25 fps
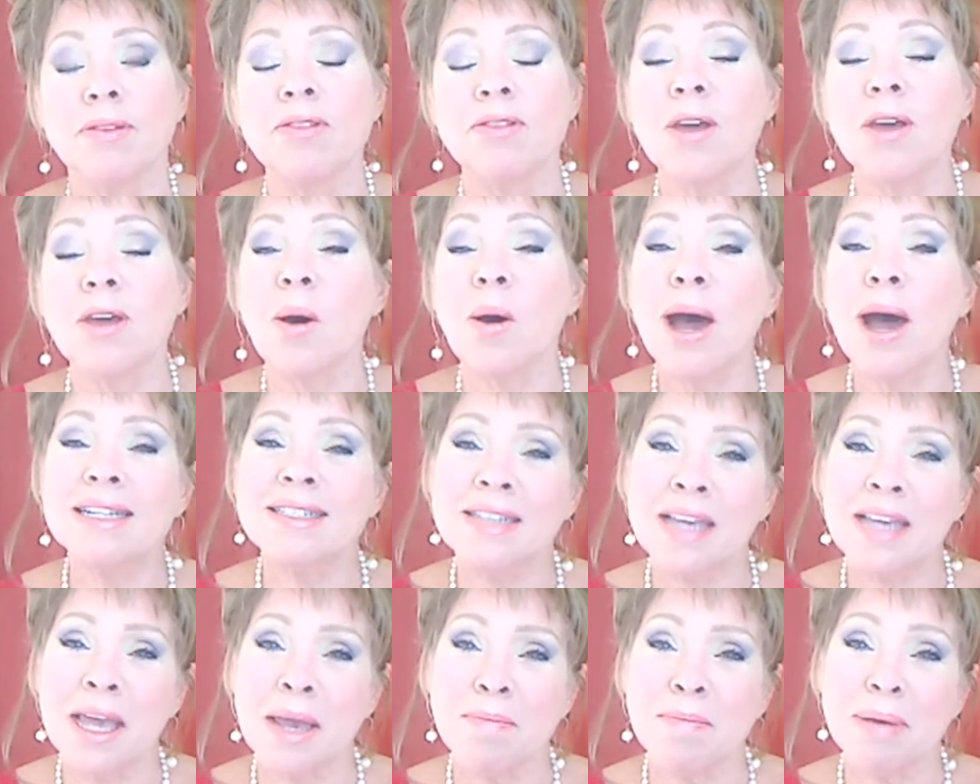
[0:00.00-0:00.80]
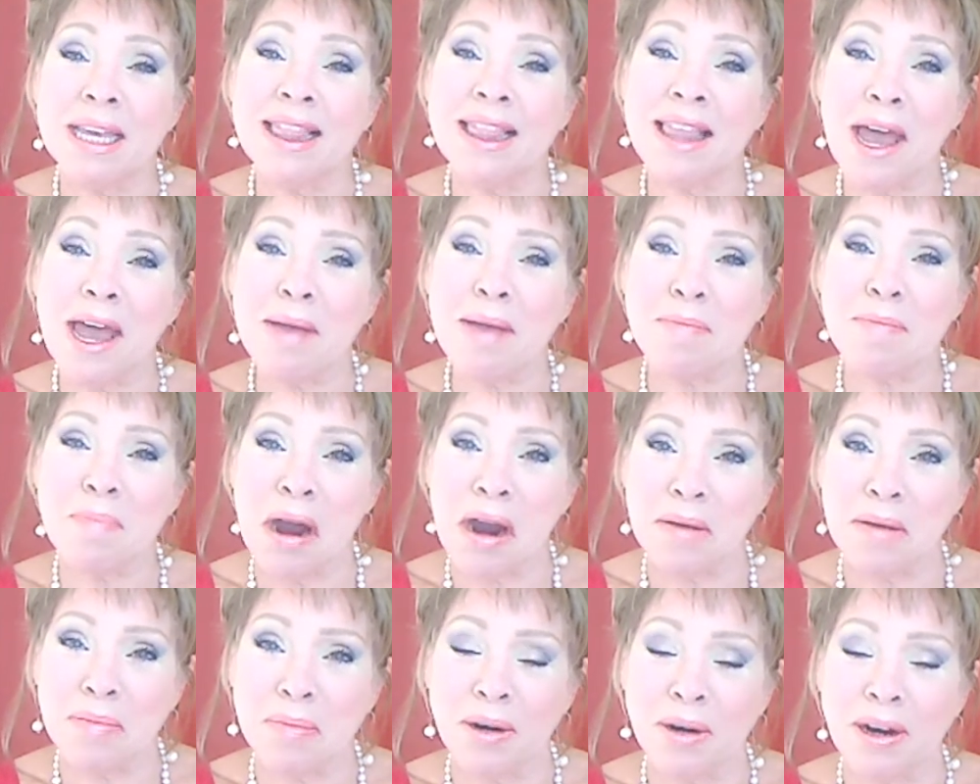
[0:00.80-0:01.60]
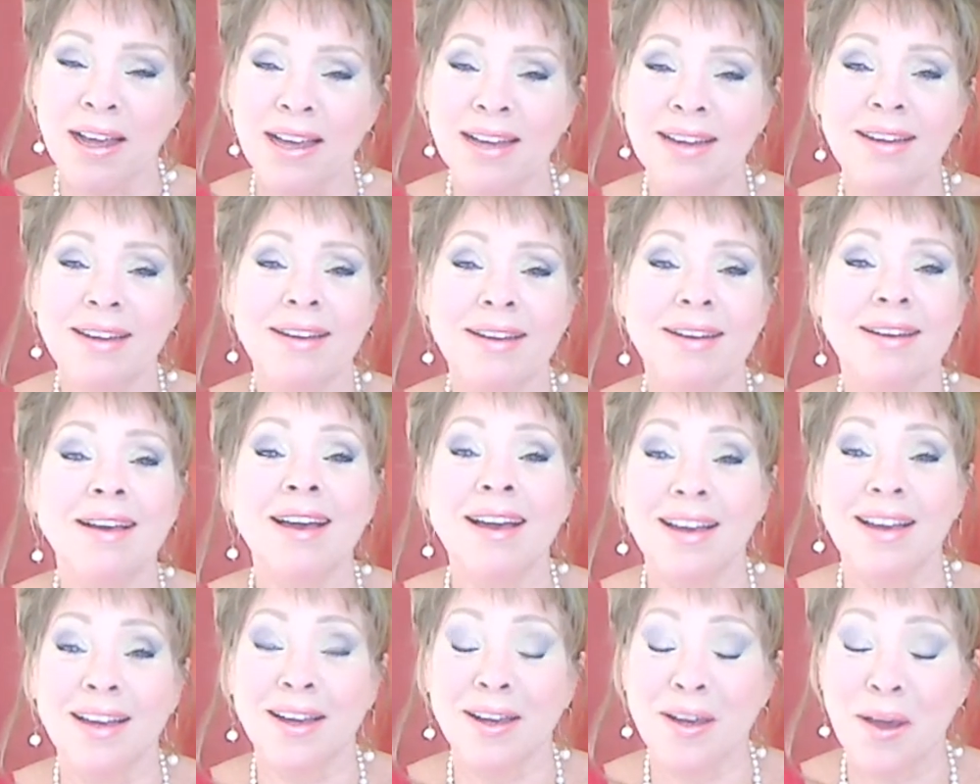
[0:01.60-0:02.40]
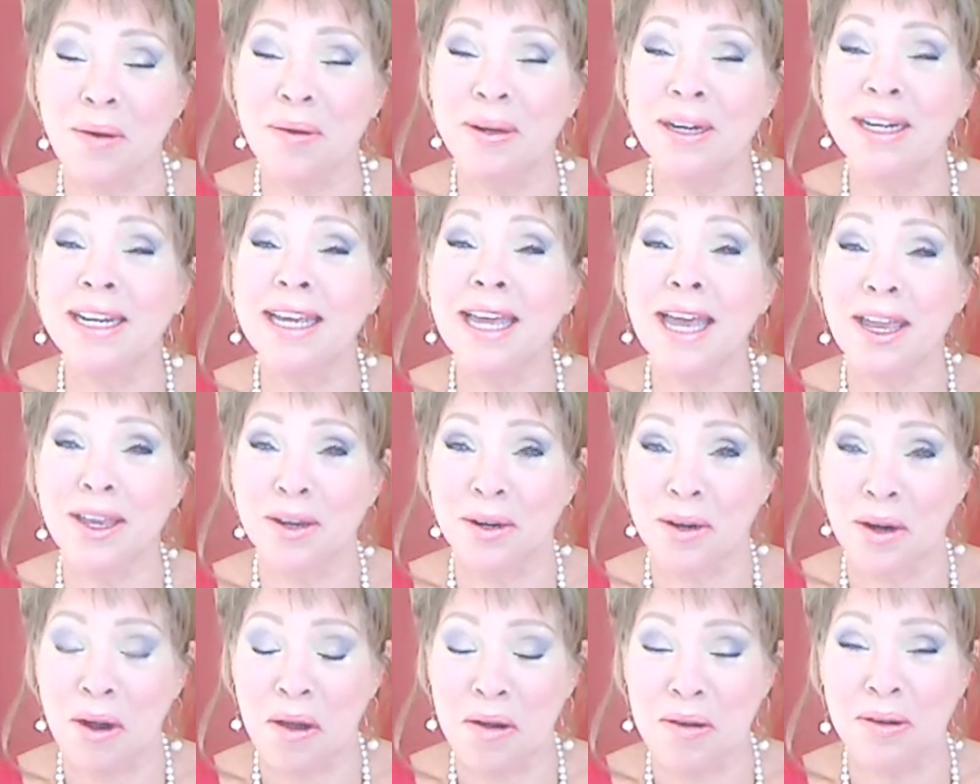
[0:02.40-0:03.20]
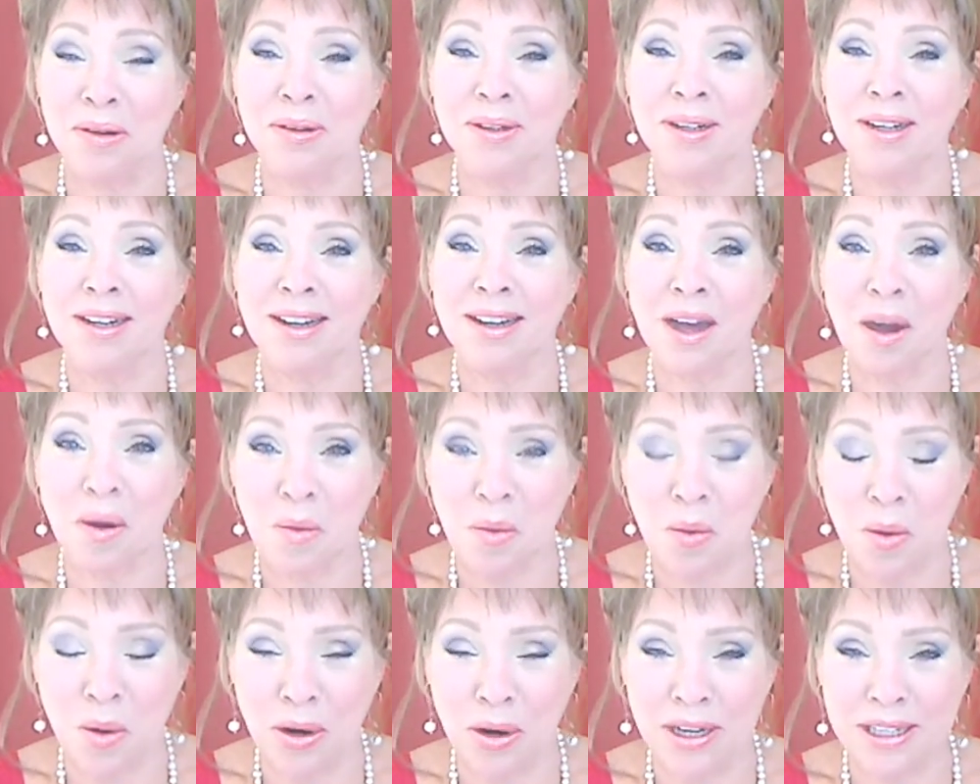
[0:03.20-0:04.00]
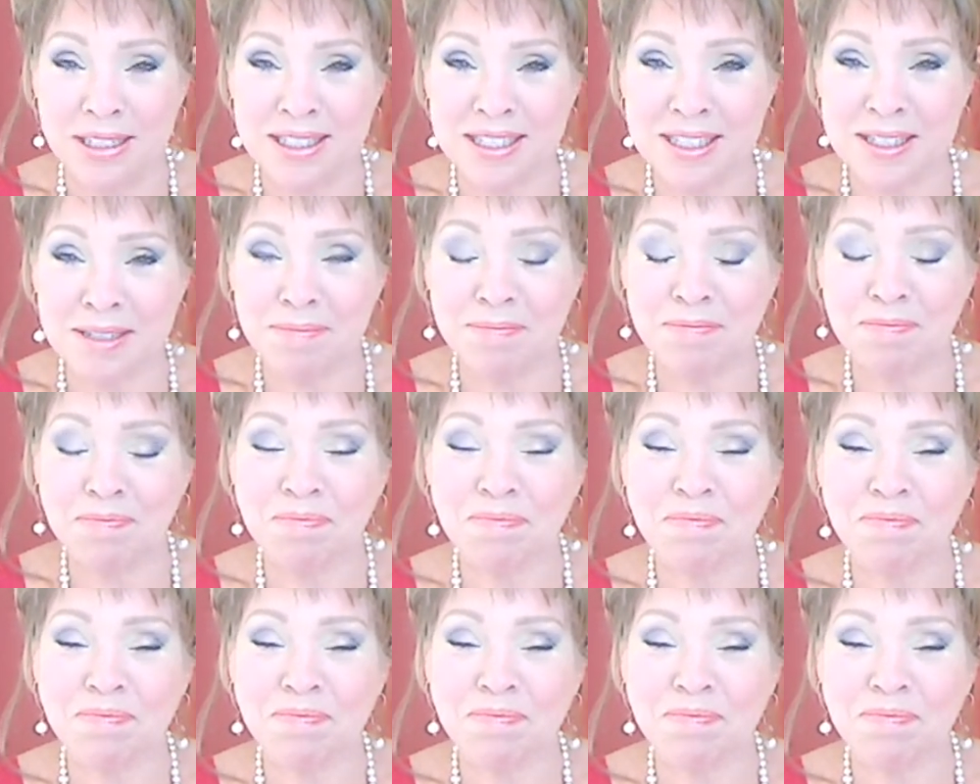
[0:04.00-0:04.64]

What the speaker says: So I say, be like Barbara. Go and get your own awards.